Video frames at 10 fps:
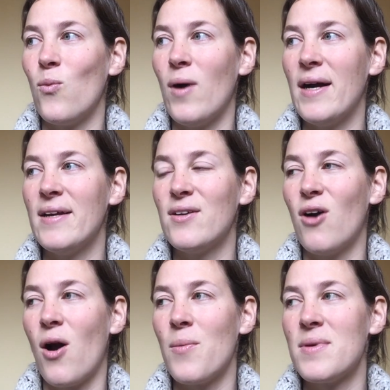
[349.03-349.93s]
Why
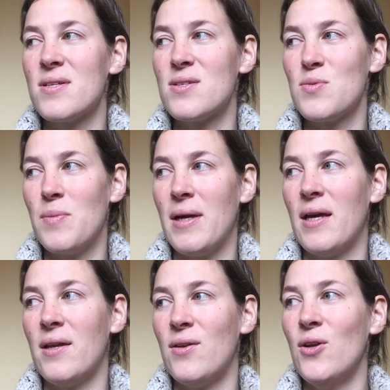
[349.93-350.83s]
Garbage
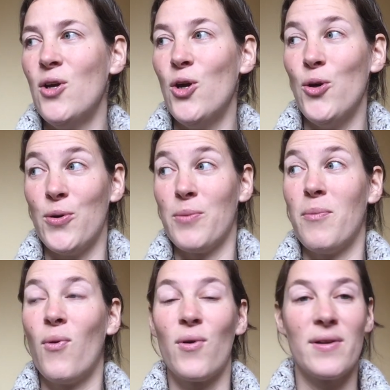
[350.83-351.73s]
Men
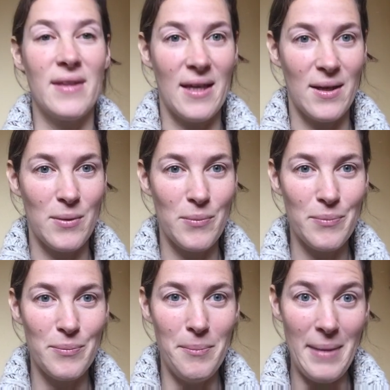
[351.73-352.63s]
Earn More Than
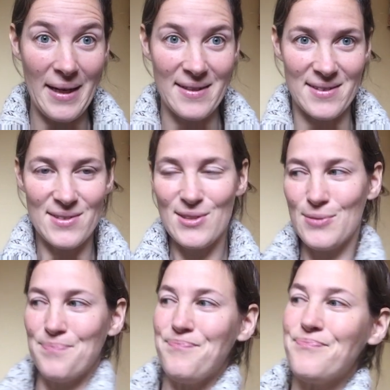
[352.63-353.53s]
Bankers.